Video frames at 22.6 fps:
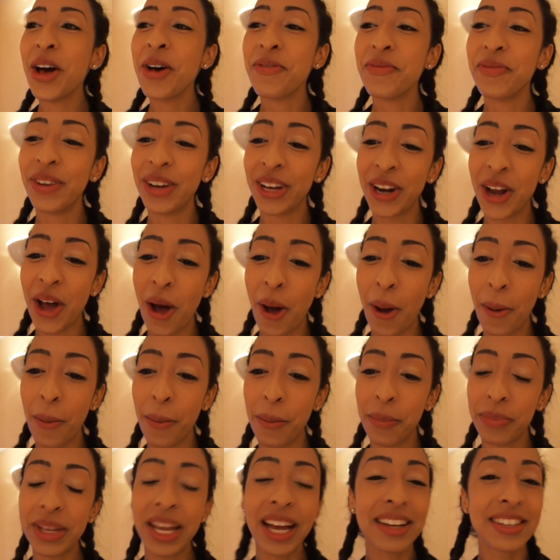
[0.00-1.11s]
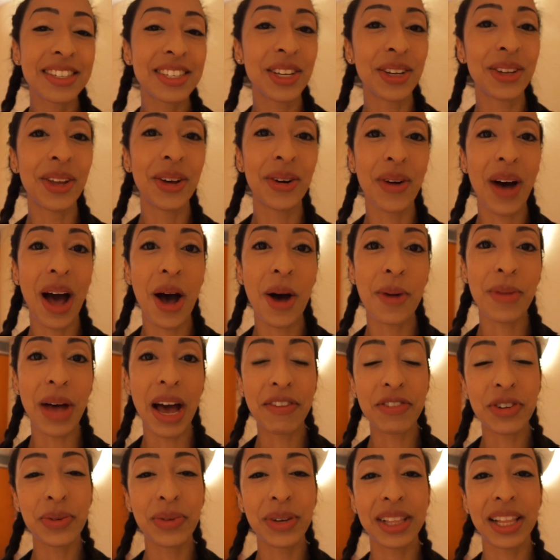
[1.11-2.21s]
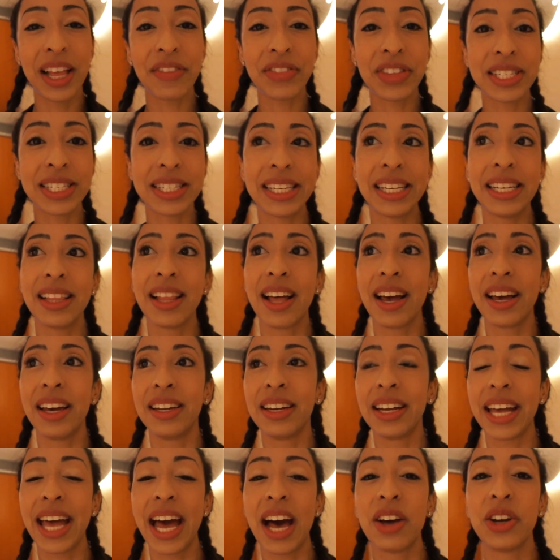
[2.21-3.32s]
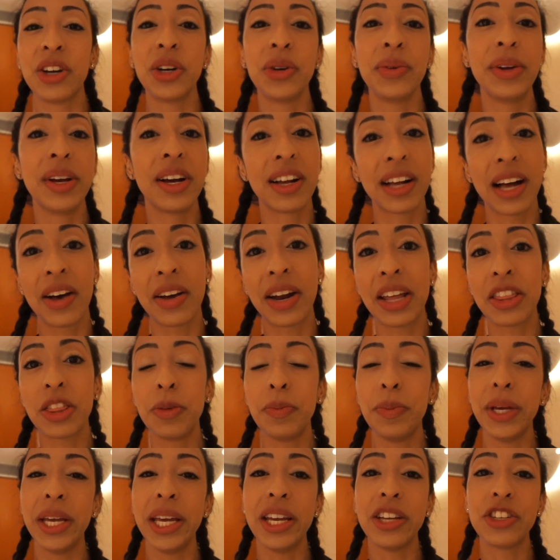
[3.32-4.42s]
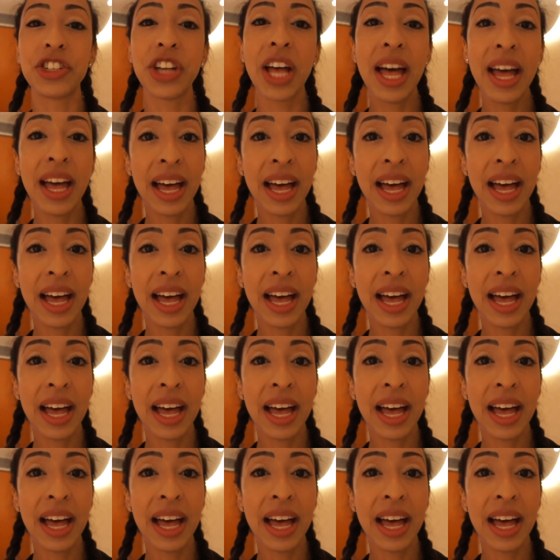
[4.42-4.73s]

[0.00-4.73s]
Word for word: But um, yeah, so no, um, after we left the sea lion encounter, we hung out at the beach,